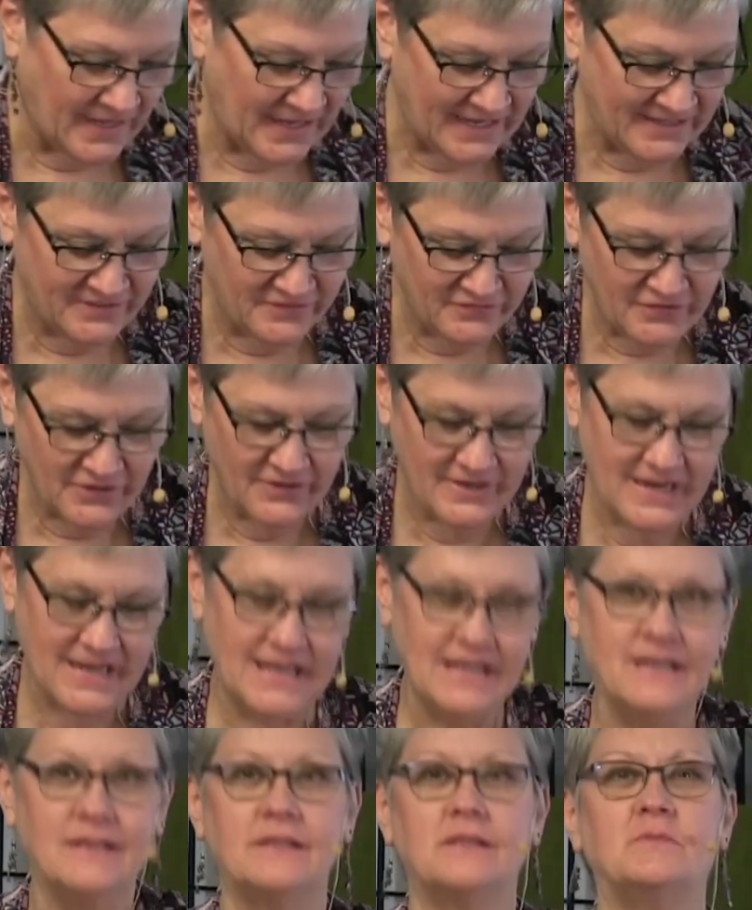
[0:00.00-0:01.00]
at the very
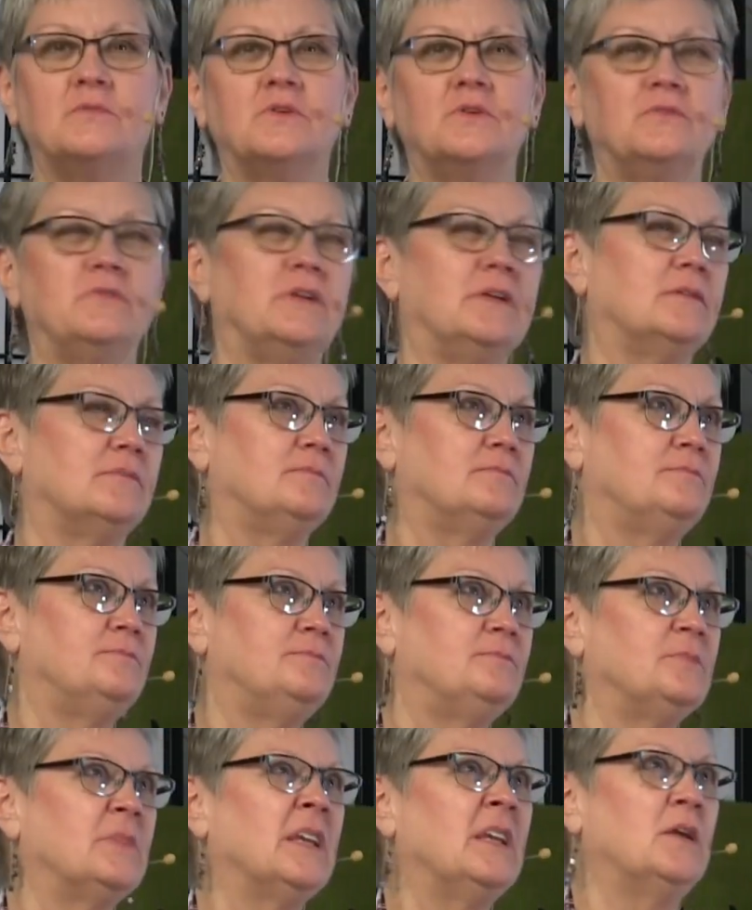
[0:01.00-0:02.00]
end of the movie,
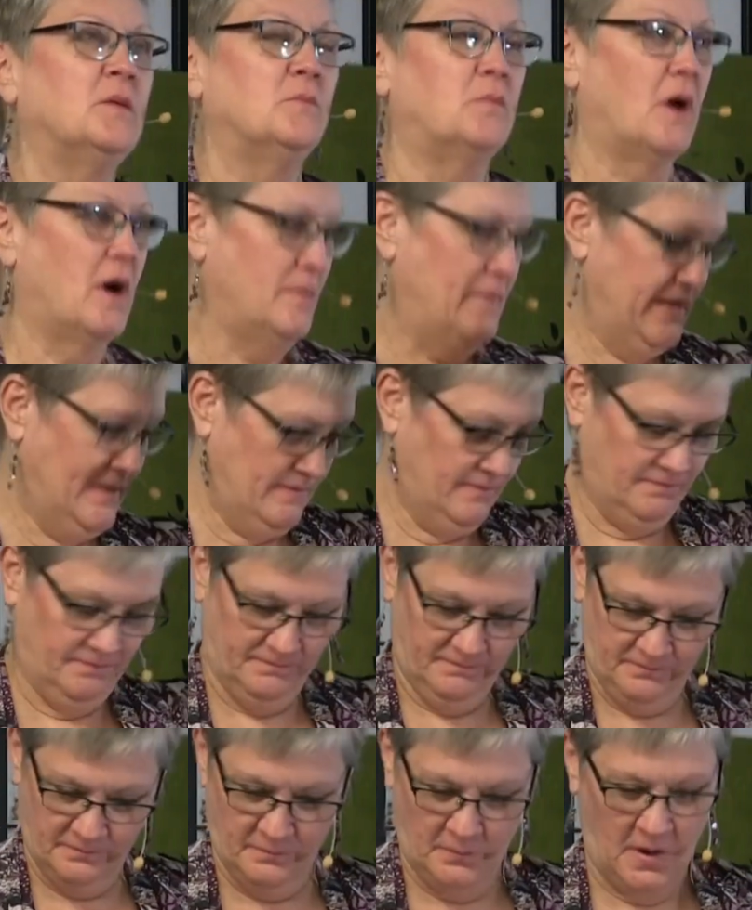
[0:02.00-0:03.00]

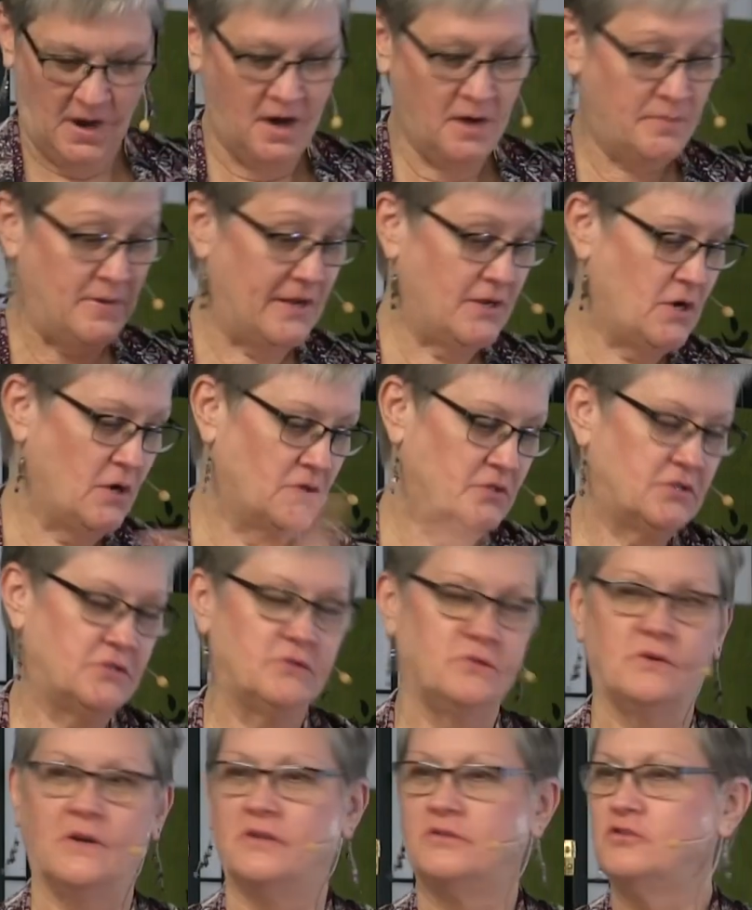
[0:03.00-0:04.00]
Barbie goes
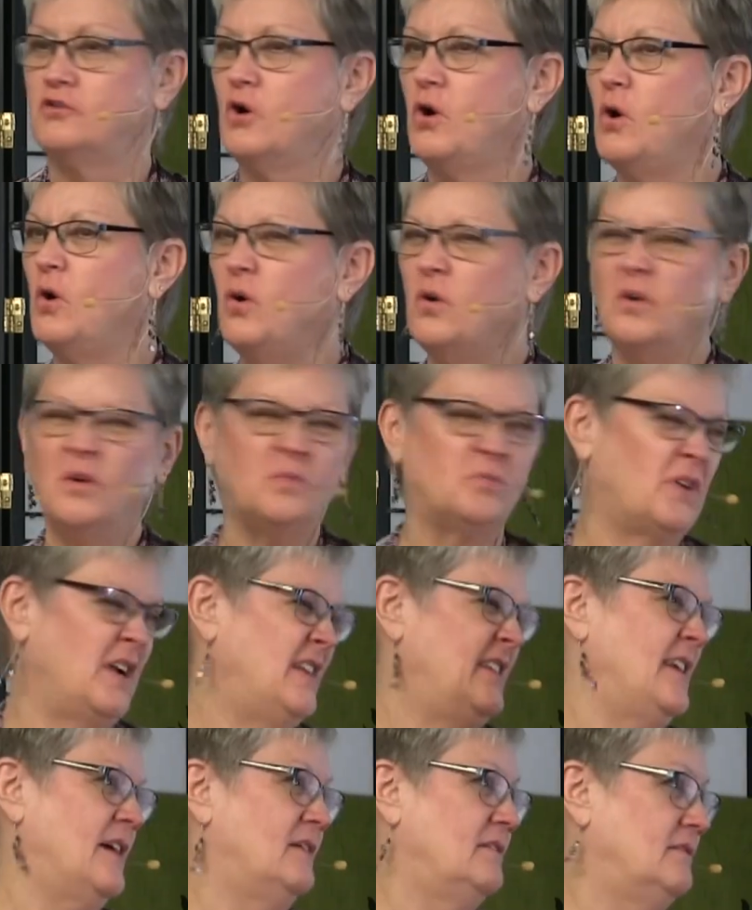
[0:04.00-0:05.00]
through a total
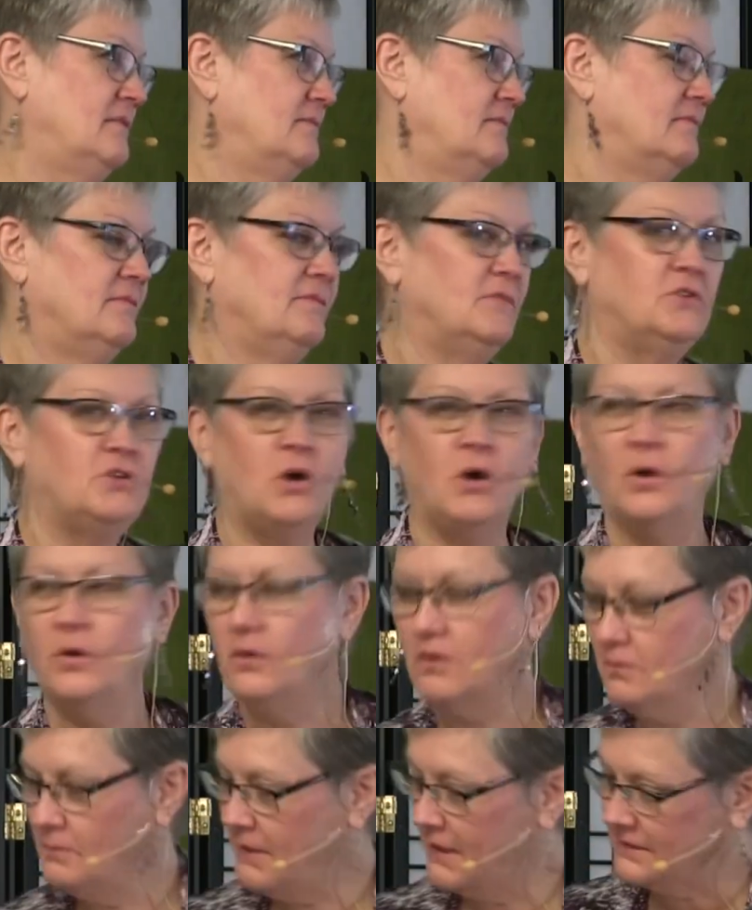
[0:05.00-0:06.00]
breakdown,
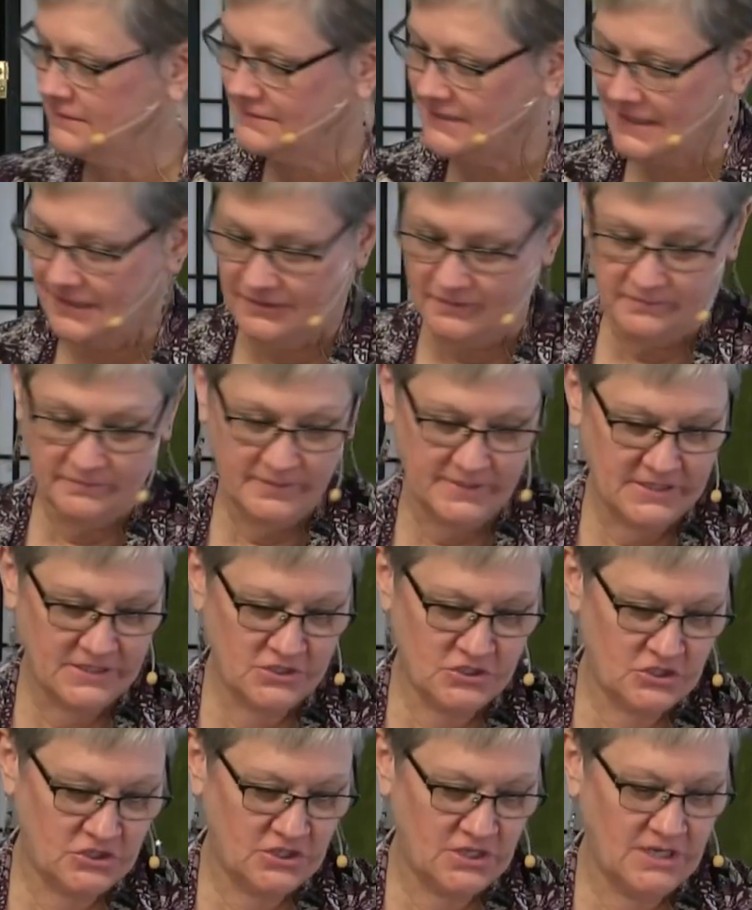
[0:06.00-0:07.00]
total meltdown,
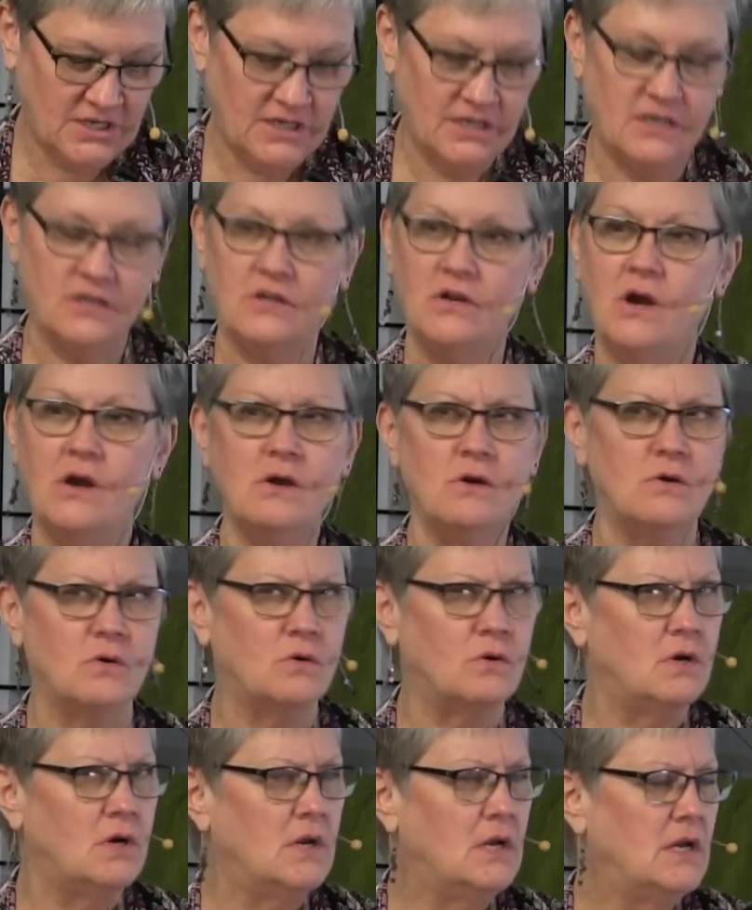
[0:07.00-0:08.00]
because she didn't
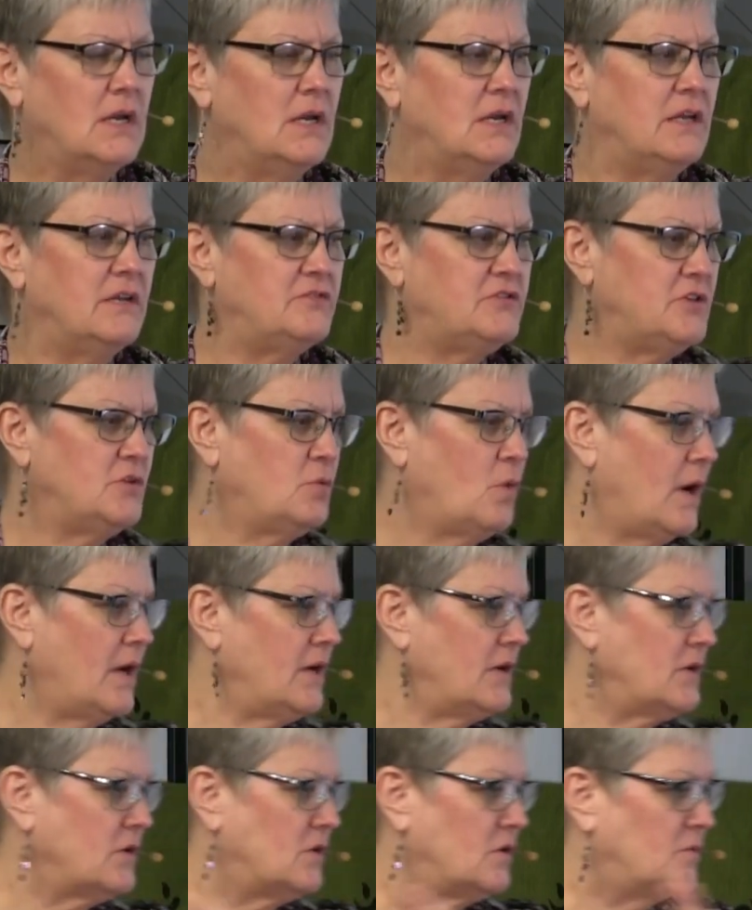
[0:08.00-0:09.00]
know if she
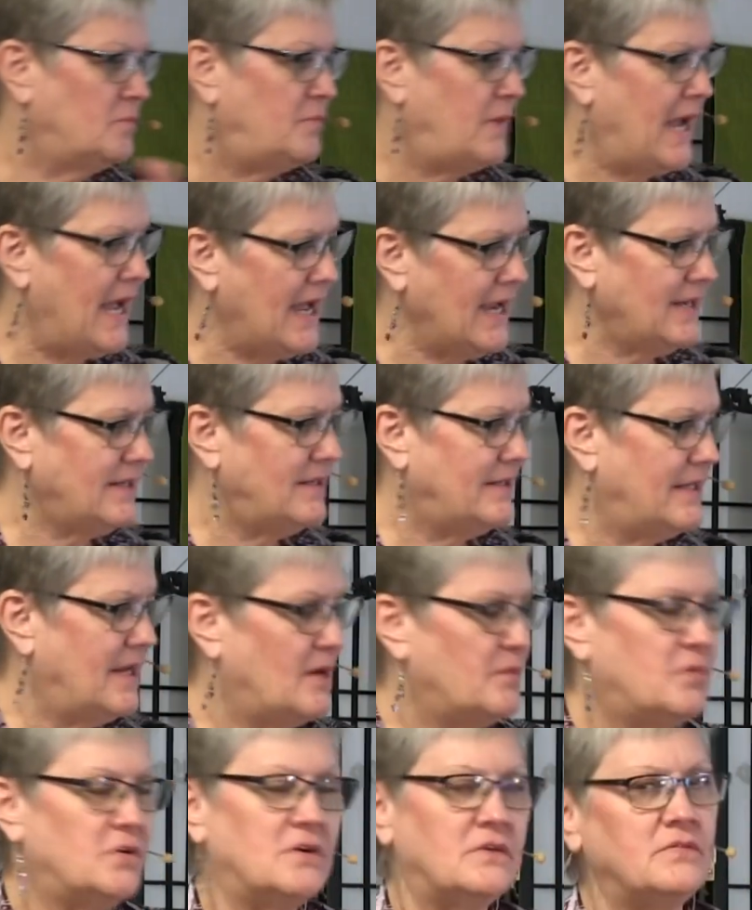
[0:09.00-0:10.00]
wanted to go back to
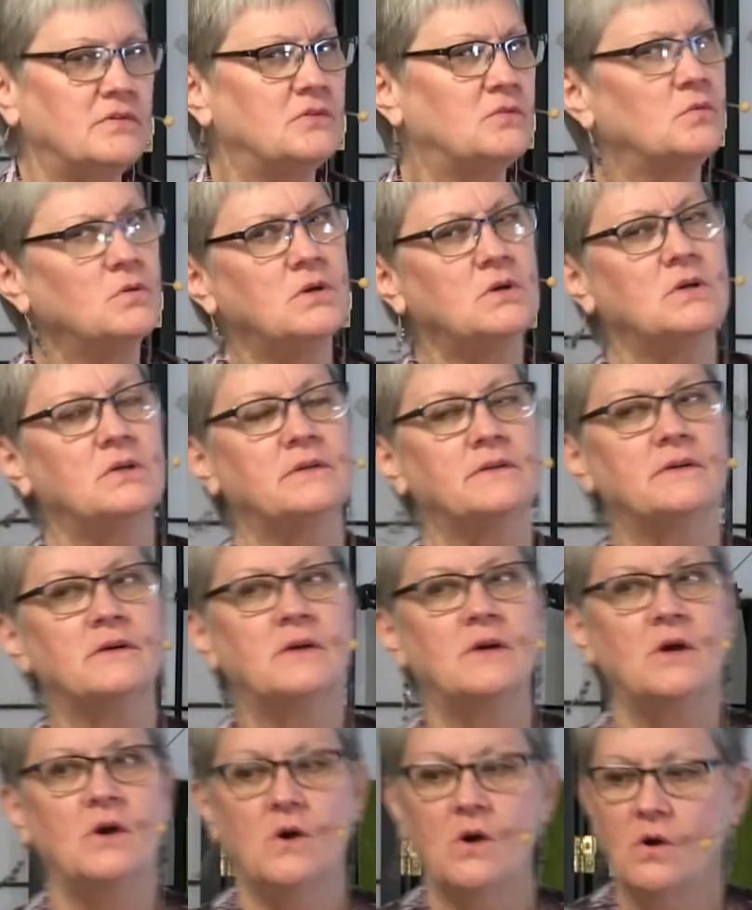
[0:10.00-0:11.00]
that perfect world
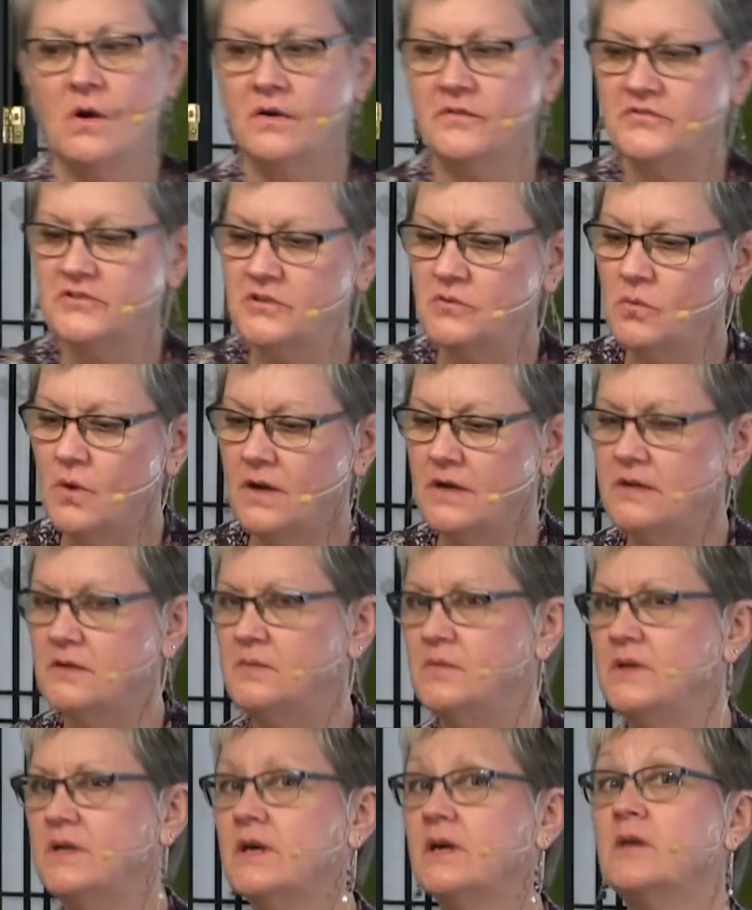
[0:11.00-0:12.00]
or if she wanted to
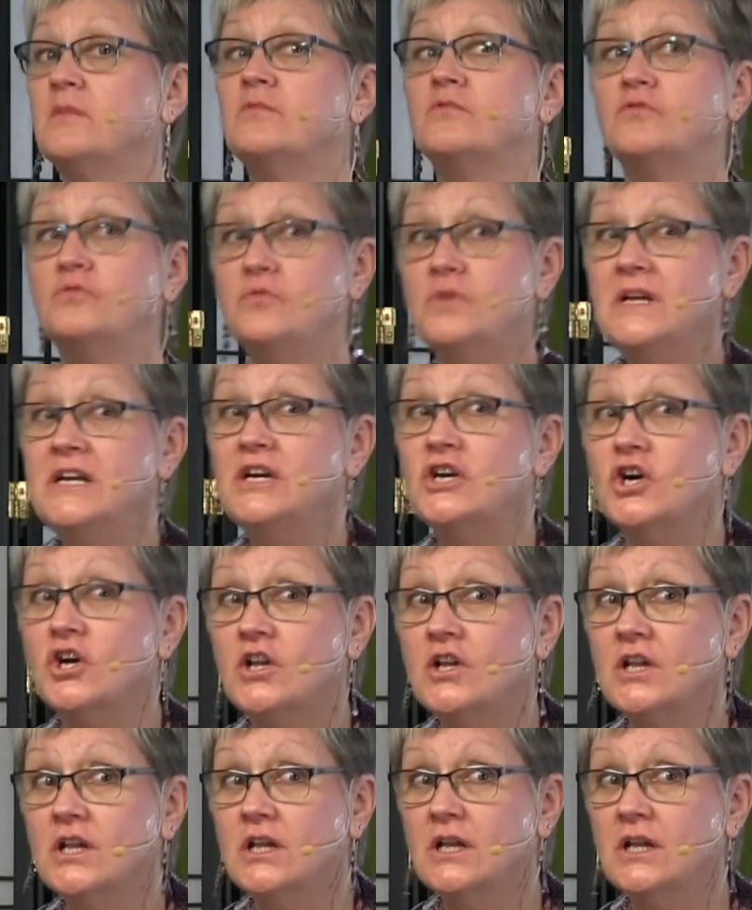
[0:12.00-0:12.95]
become real.